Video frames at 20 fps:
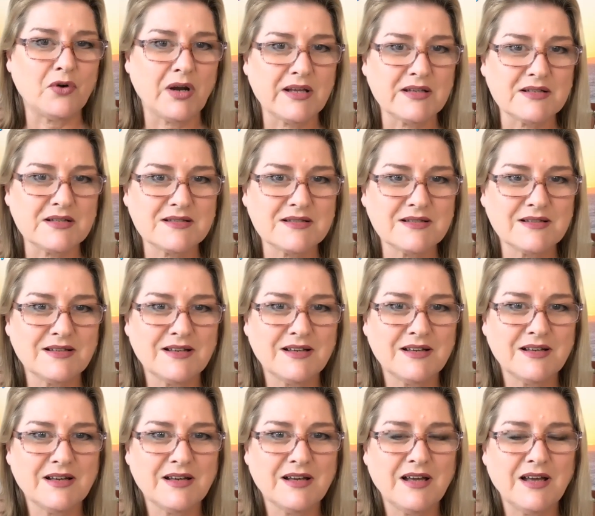grace.
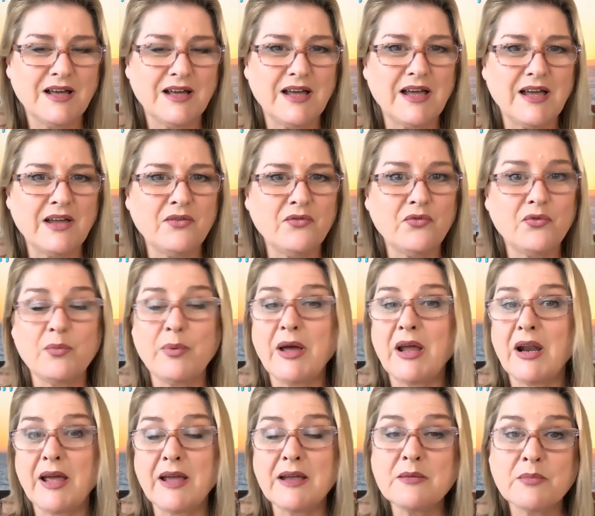And for
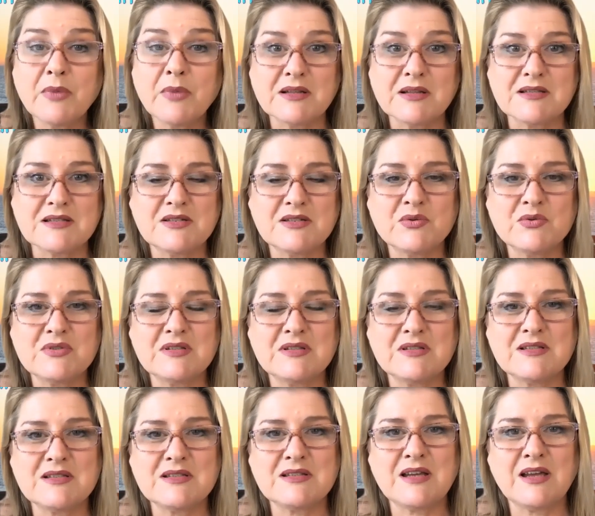about eight months, she was in
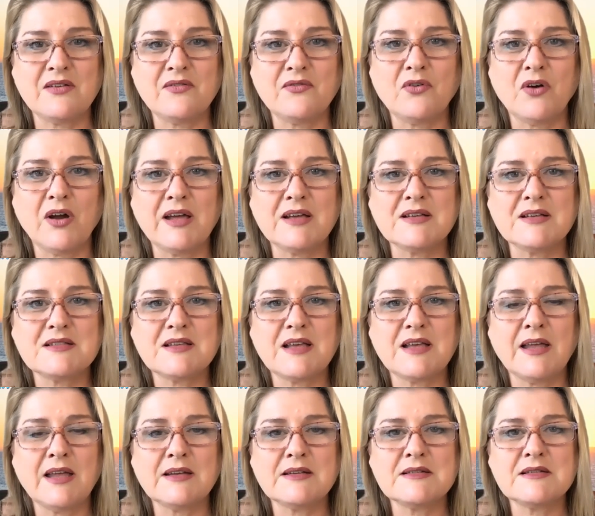the state of grace
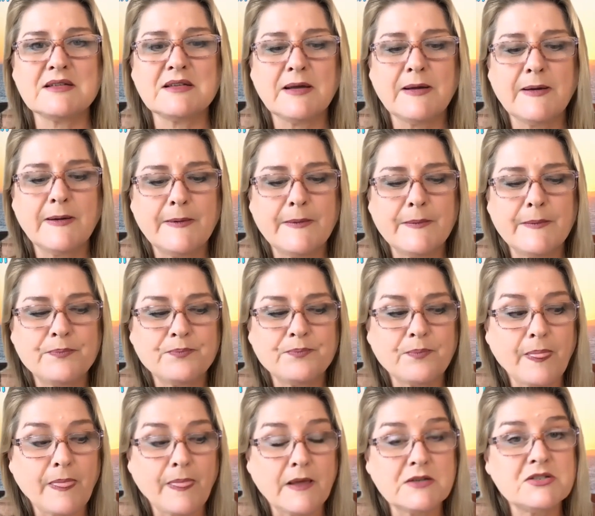and
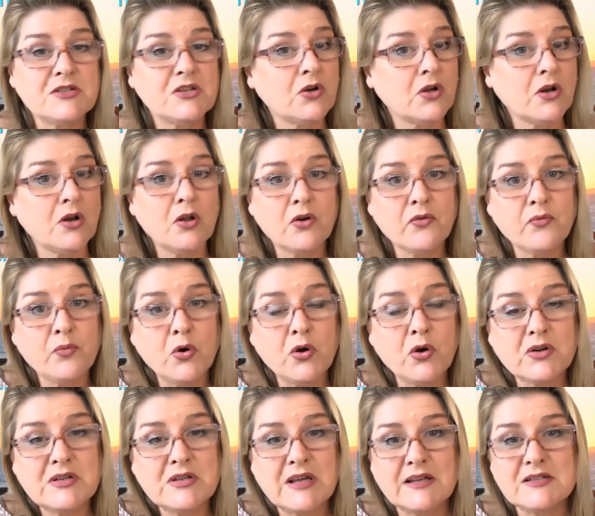she got a lot of
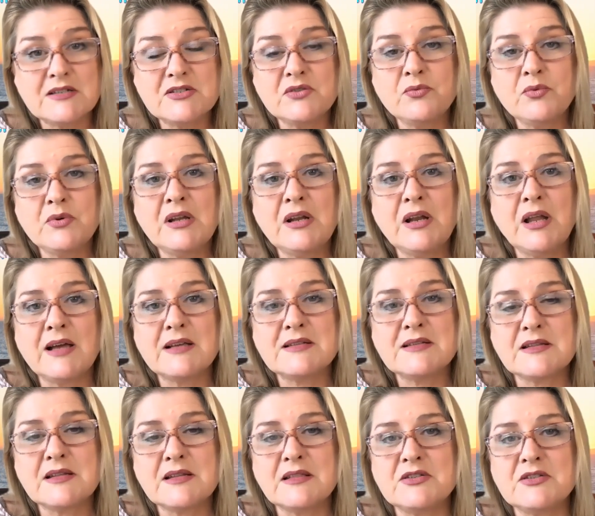work done. She
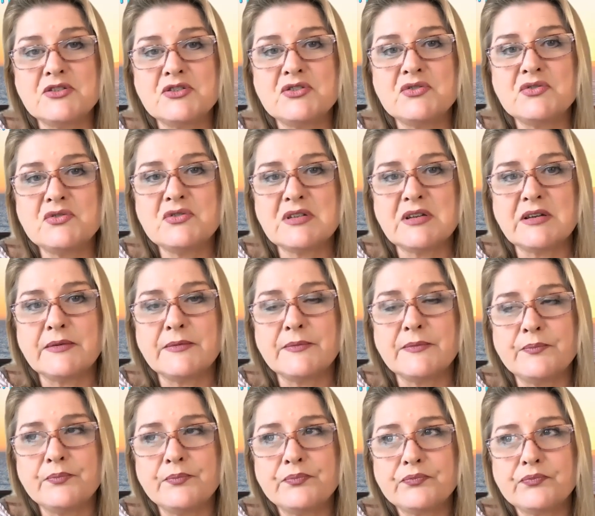realized that the shooter,
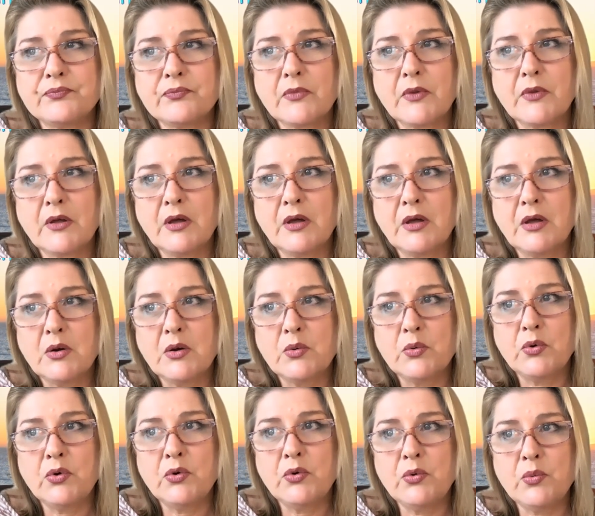
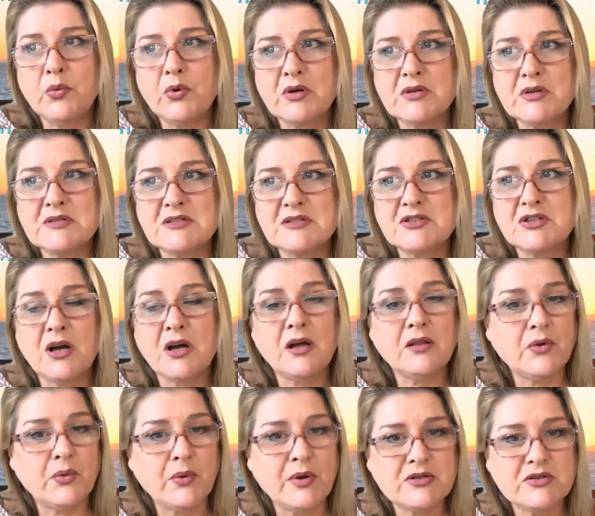who was a
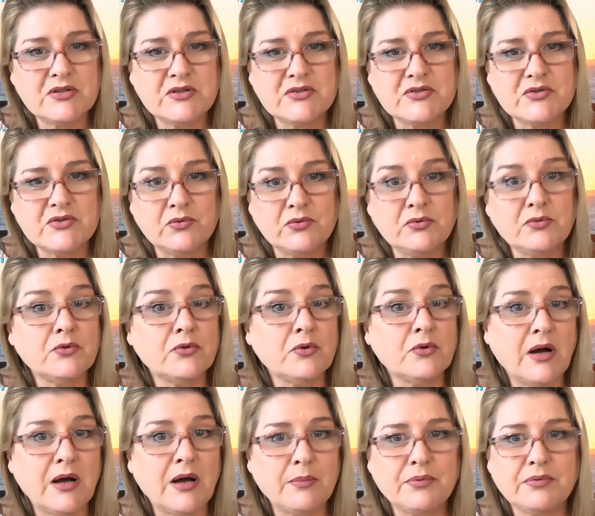child that went to the school,
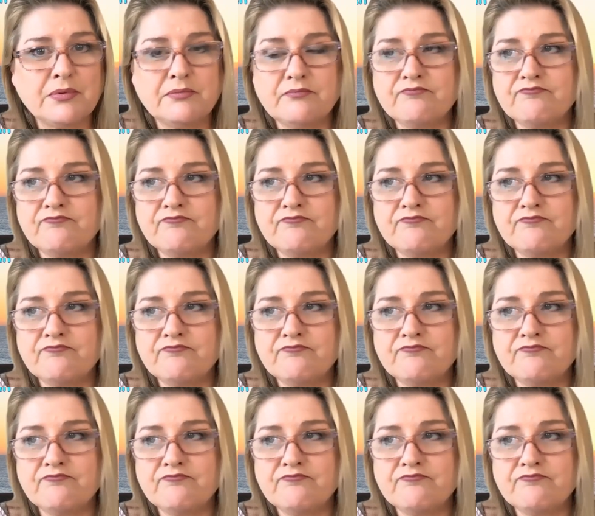grew up,